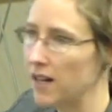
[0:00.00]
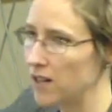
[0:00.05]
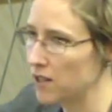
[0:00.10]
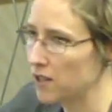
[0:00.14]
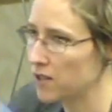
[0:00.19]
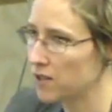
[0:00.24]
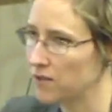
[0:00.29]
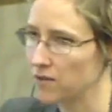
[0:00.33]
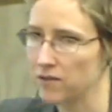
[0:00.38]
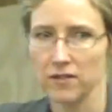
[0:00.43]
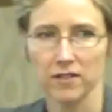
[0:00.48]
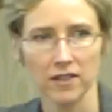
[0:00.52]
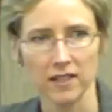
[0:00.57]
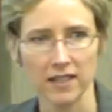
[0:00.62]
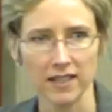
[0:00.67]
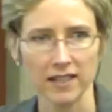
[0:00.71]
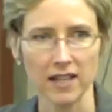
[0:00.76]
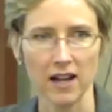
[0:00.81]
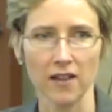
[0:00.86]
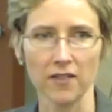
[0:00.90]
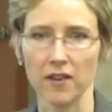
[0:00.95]
Just
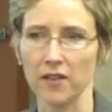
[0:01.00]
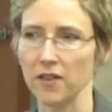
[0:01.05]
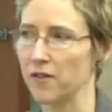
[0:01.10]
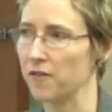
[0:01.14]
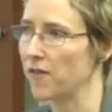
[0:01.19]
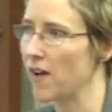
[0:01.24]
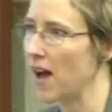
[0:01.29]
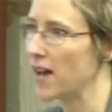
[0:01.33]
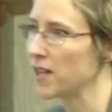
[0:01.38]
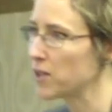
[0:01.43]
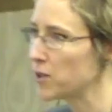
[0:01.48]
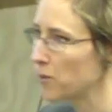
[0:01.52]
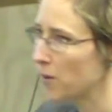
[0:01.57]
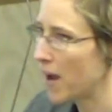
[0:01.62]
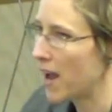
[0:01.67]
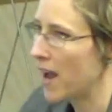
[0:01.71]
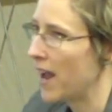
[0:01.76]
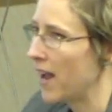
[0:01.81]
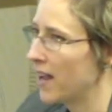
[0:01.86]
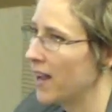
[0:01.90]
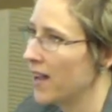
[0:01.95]
get down there the fast
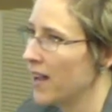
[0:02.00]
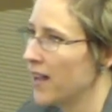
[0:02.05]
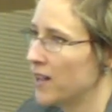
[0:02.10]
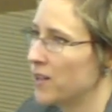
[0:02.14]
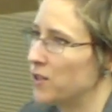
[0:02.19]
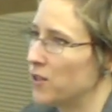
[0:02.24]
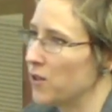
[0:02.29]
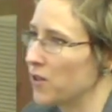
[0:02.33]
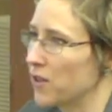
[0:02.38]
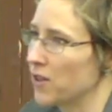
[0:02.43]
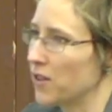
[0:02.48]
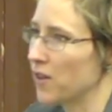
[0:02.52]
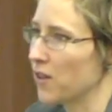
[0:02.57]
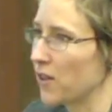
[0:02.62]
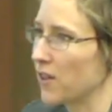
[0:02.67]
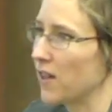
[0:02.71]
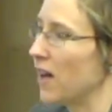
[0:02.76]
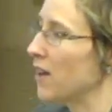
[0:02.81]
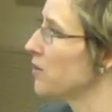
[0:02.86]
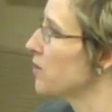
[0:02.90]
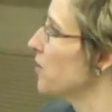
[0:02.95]
way, do the little
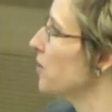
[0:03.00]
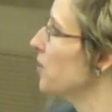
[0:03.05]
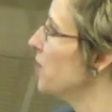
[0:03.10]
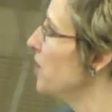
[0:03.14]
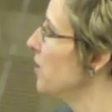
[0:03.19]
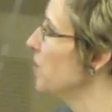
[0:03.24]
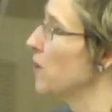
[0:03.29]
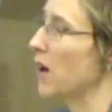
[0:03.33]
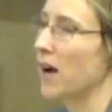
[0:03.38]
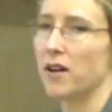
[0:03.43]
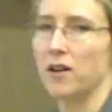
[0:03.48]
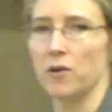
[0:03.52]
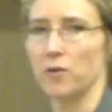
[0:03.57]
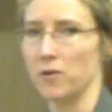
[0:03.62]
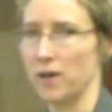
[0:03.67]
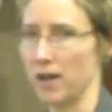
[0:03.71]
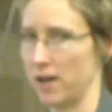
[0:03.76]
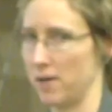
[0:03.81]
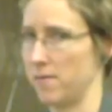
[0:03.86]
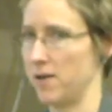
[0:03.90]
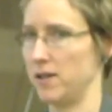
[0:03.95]
Gloucester Chese. I don't
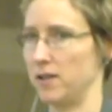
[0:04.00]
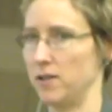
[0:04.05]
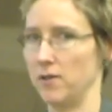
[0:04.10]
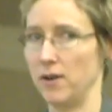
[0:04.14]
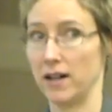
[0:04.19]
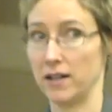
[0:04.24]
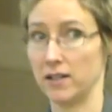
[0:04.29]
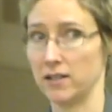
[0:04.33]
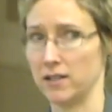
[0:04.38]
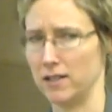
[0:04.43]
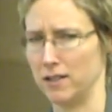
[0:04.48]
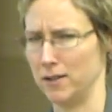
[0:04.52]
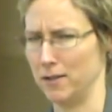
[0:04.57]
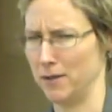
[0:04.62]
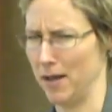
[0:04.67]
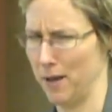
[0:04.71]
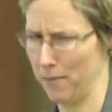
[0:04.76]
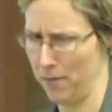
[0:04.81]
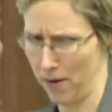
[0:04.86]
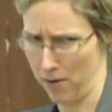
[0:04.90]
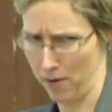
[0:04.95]
recommend you actually do
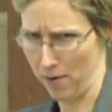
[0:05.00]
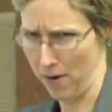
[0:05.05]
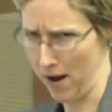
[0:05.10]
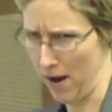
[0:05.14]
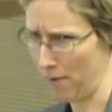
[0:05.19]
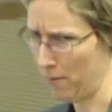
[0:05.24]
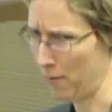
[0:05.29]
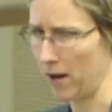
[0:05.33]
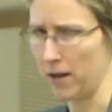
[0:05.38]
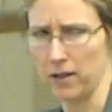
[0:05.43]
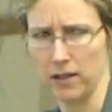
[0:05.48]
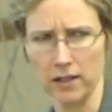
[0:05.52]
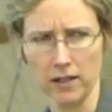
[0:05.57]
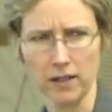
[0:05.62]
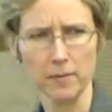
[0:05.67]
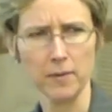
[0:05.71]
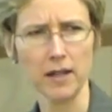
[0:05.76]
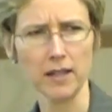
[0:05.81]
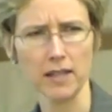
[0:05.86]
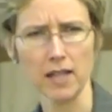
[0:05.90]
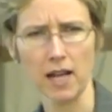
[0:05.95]
that, by the way. Am I clear
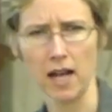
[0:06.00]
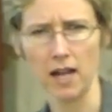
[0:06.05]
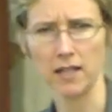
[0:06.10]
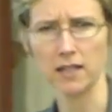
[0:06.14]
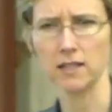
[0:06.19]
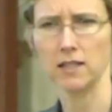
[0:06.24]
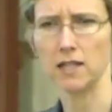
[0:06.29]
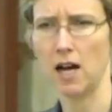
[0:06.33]
about that?